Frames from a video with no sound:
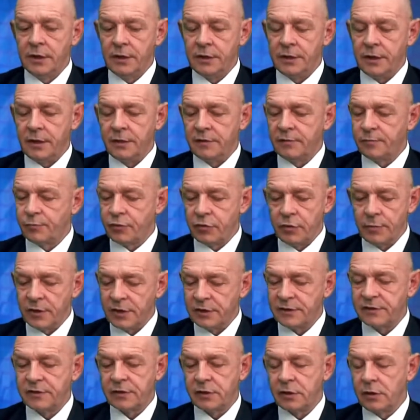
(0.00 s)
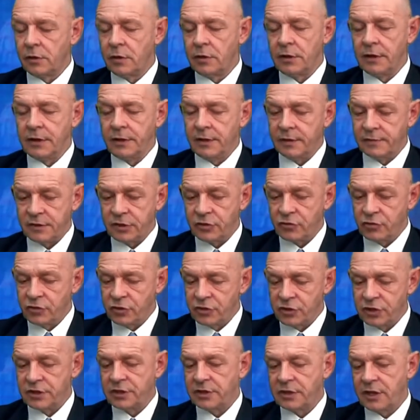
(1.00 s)
there's perimeter security, there's
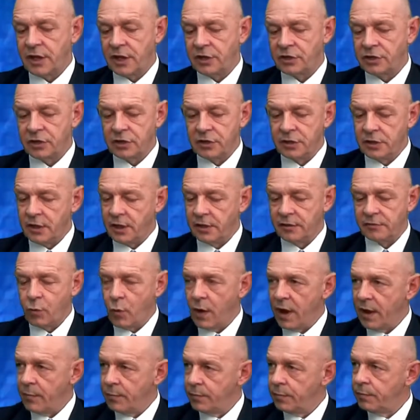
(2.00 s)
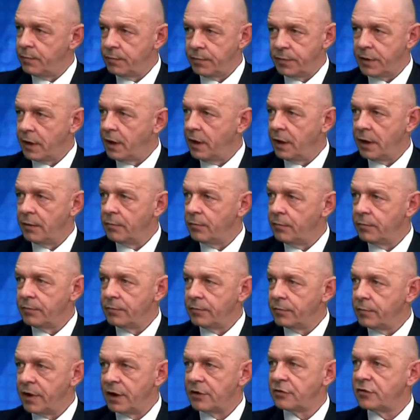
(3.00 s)
intrusion detection, there's web
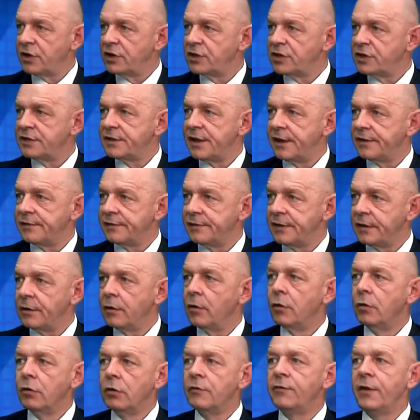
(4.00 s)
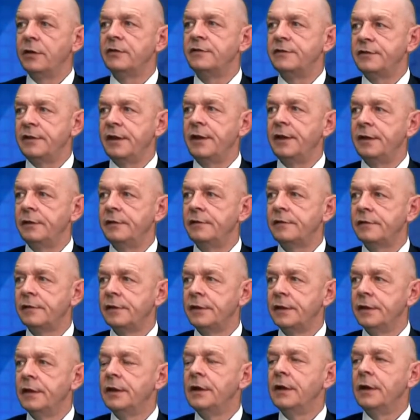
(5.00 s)
penetration testing, all of those things,
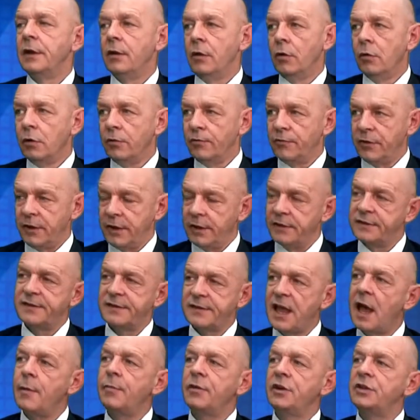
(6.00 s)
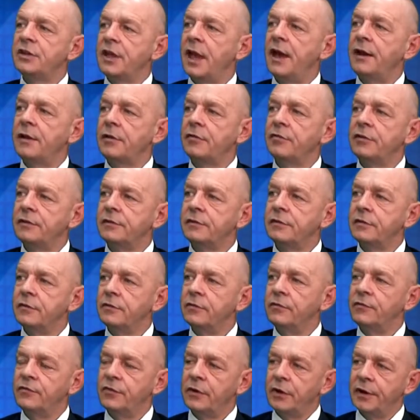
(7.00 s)
all of the established categories
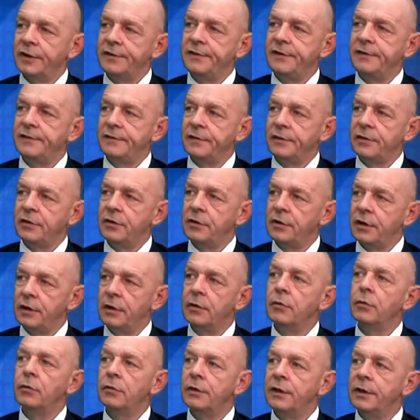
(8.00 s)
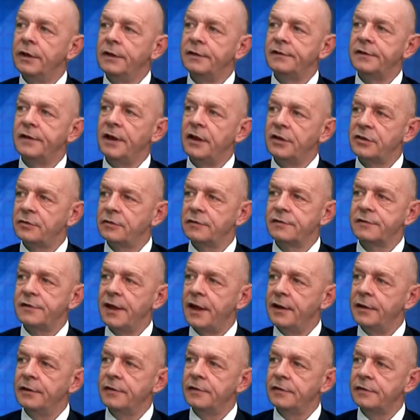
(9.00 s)
of IT security and all the international
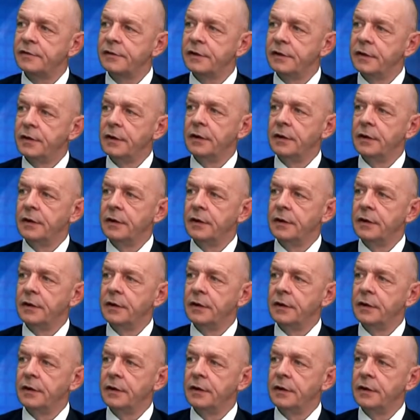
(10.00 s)
standards